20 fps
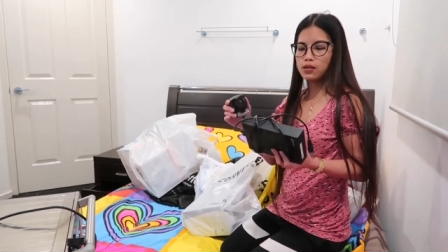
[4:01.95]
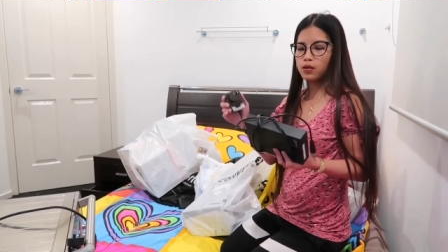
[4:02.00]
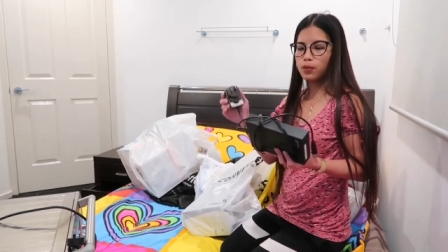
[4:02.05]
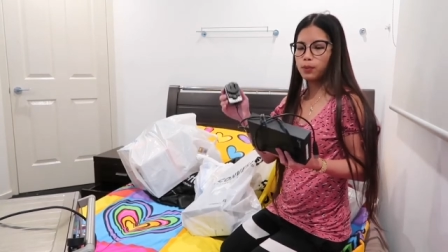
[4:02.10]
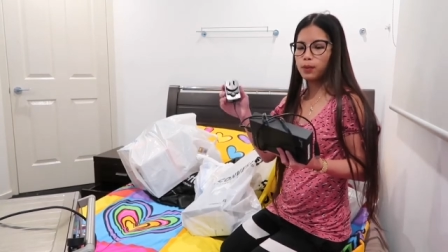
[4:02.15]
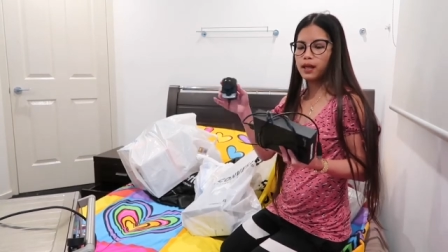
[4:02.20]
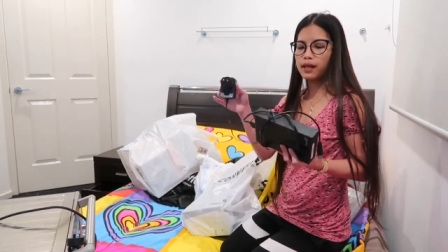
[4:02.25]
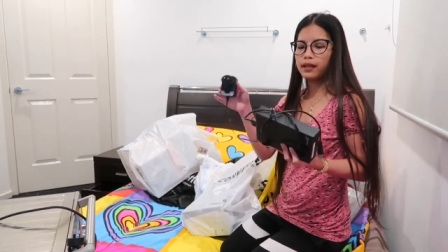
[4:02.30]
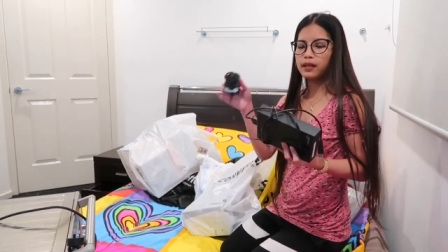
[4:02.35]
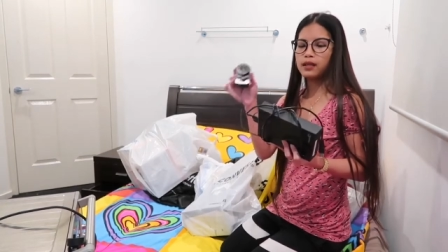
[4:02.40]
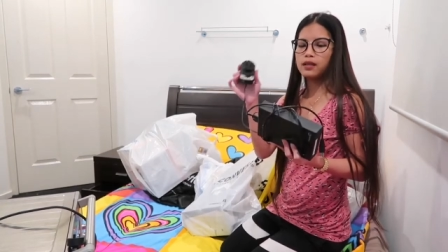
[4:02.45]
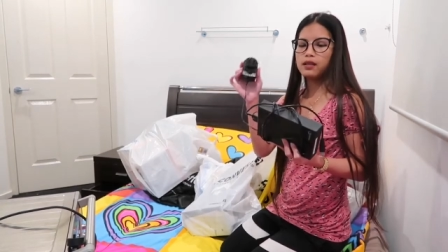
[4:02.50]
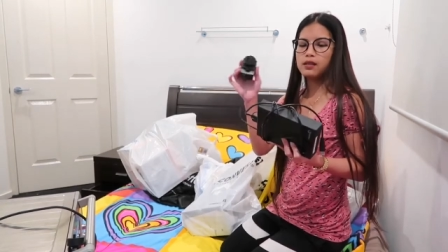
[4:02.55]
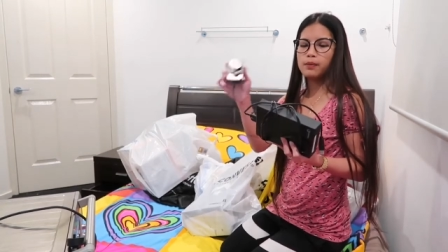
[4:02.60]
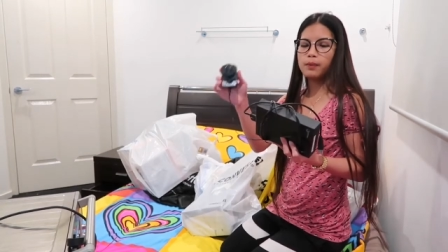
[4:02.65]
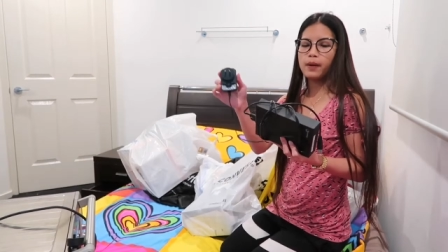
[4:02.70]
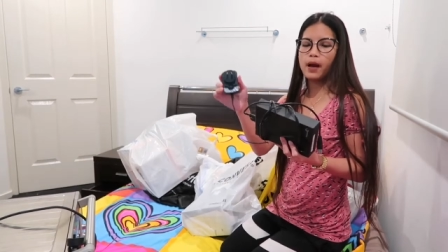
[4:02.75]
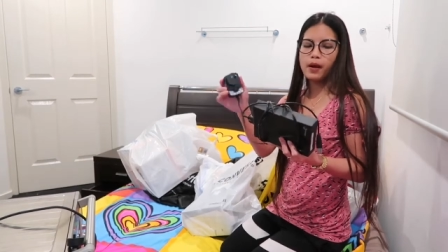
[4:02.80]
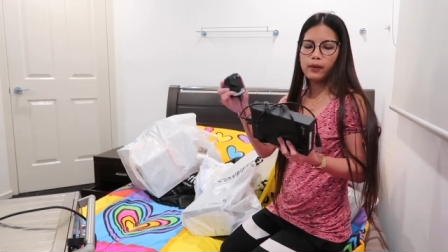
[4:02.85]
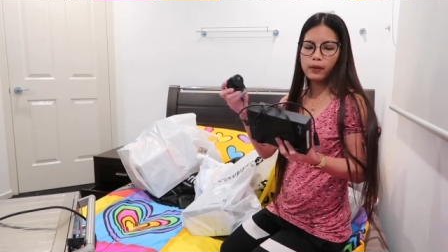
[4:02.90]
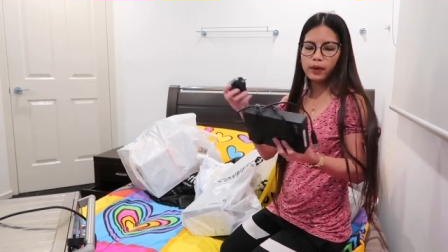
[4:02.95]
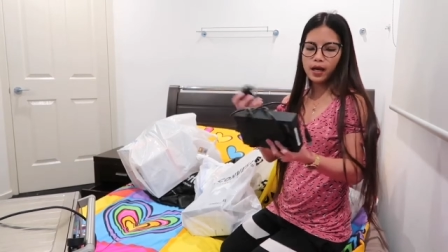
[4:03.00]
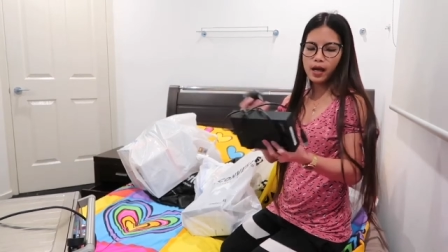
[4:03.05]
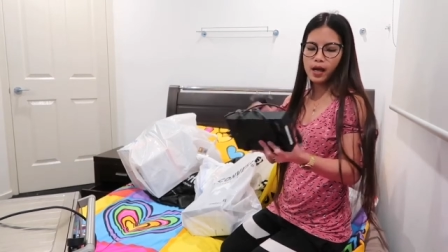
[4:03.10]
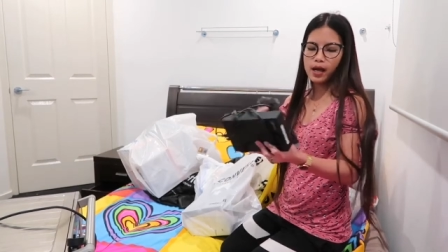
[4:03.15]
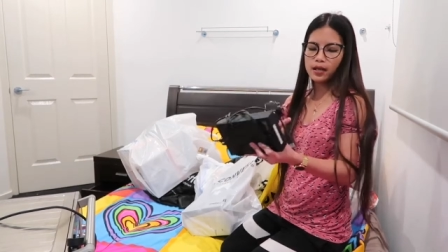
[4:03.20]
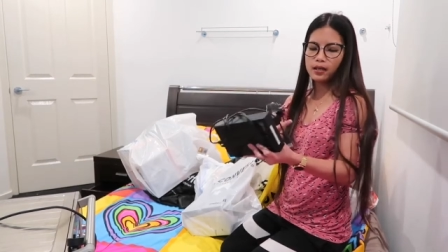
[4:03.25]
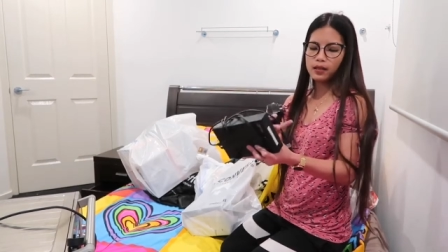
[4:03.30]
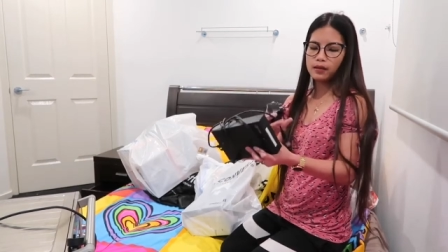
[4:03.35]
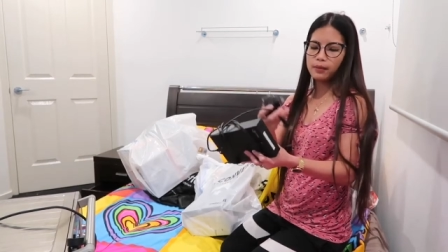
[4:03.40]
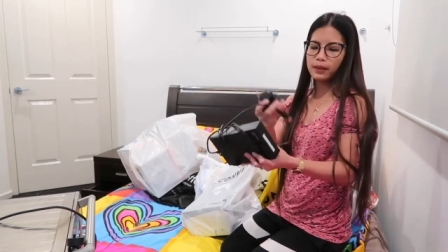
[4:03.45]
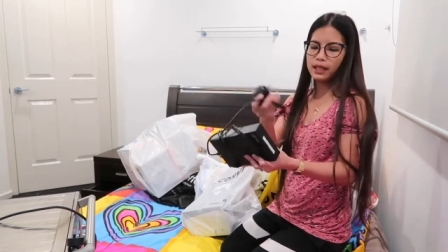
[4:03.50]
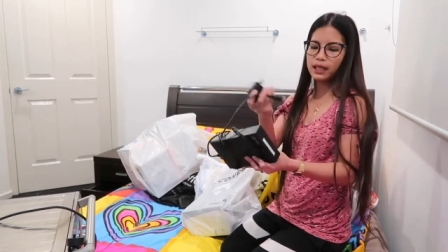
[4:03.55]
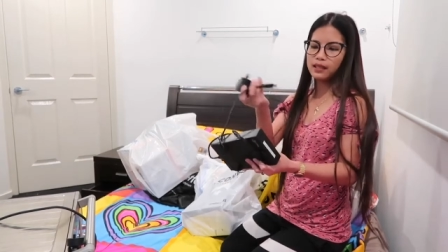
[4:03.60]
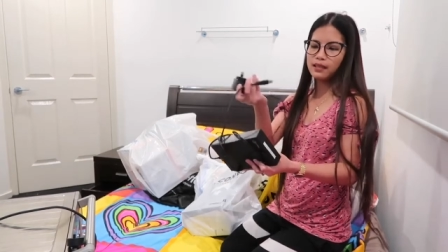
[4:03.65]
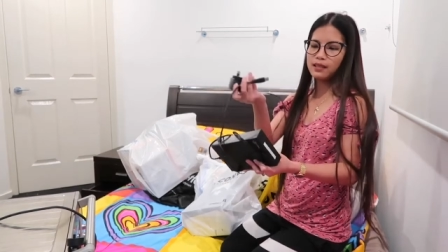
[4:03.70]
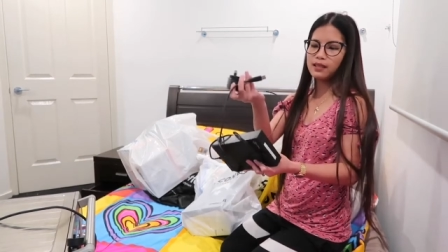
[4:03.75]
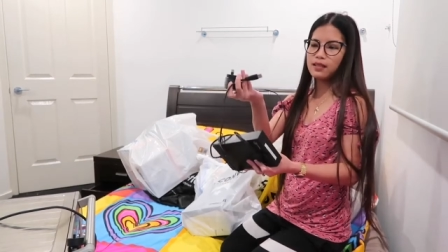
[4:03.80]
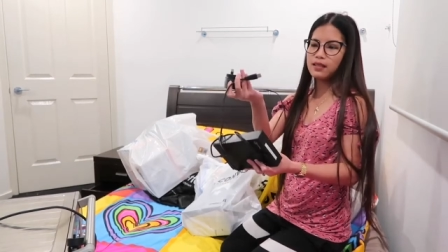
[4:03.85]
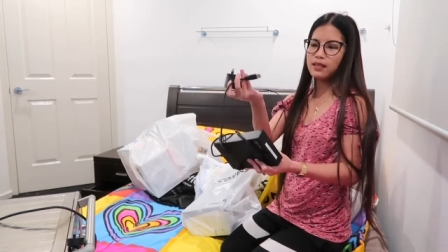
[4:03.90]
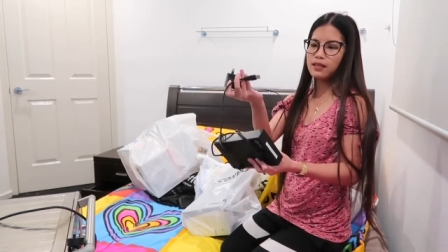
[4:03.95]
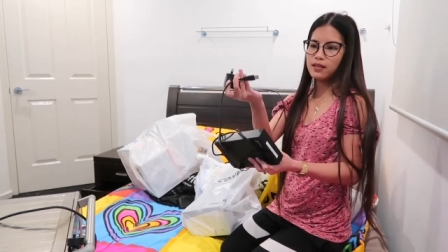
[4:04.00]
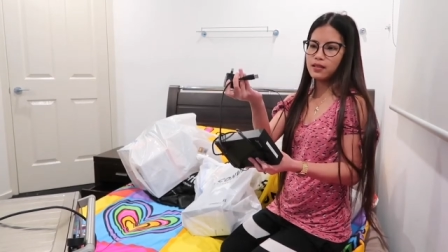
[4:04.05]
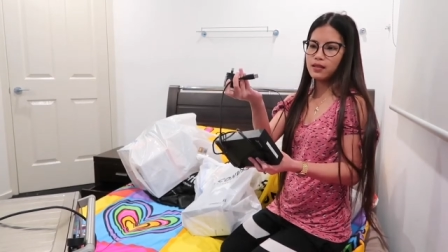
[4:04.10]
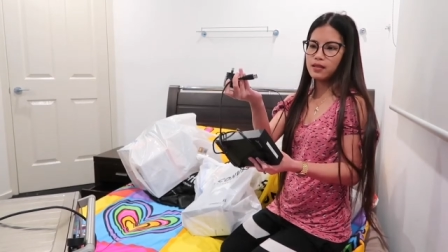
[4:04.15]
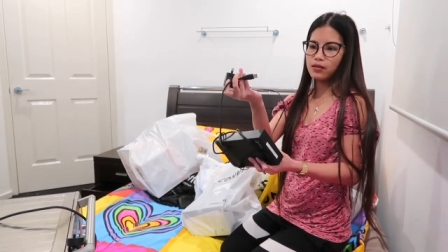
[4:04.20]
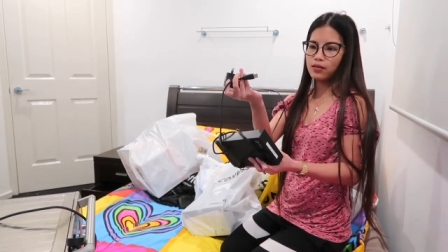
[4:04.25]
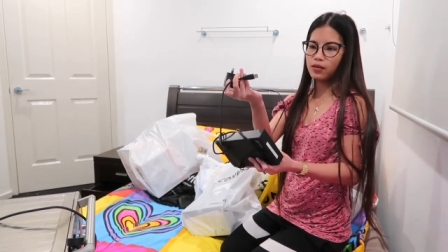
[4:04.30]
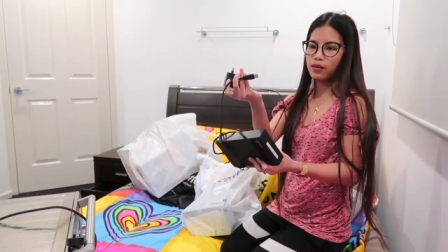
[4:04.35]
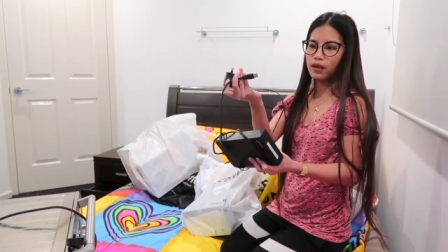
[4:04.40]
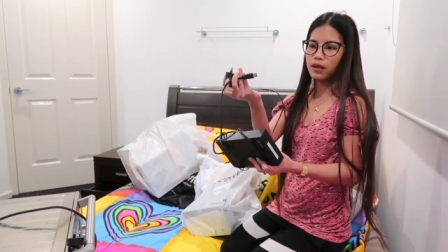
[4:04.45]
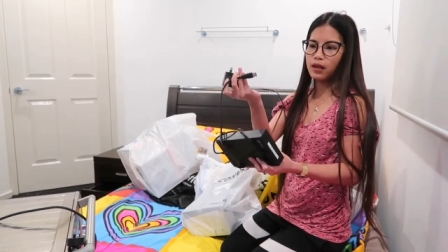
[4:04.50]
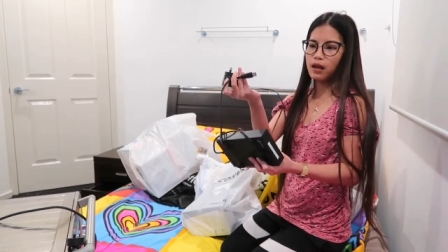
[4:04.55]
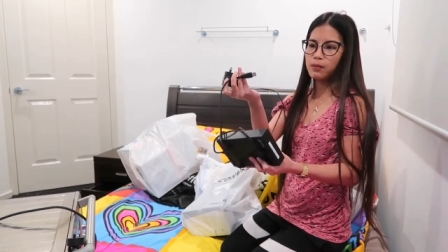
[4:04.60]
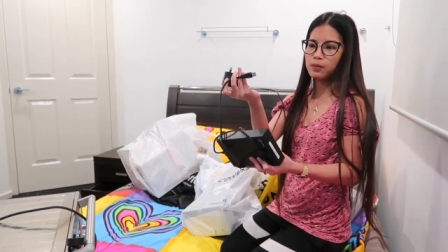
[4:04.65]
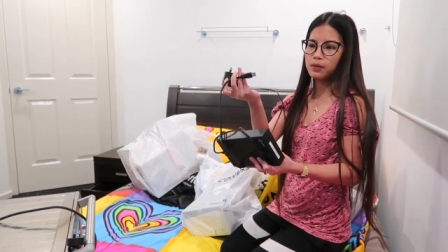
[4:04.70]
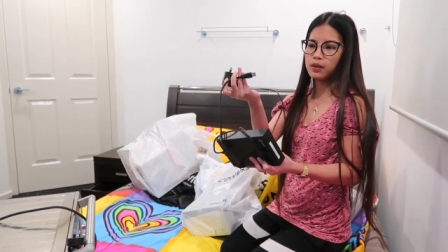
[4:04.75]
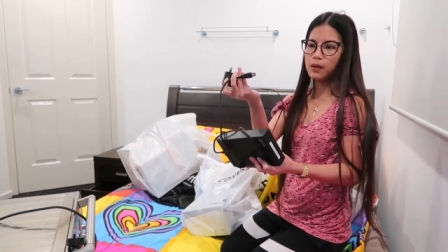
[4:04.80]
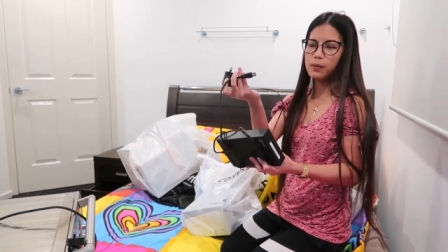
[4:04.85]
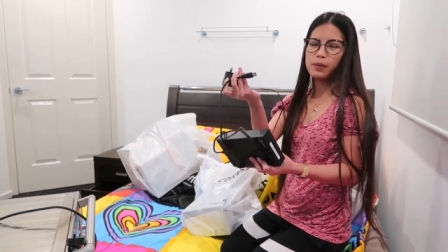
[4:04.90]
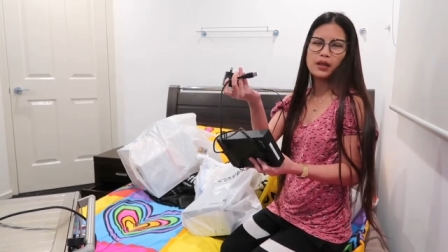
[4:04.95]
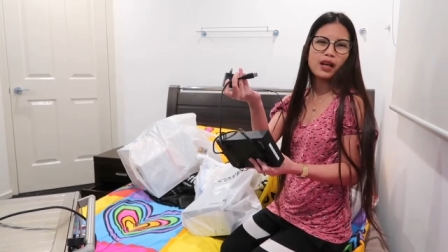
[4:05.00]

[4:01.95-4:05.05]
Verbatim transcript: So plug it in the power and then plug this into your laptop.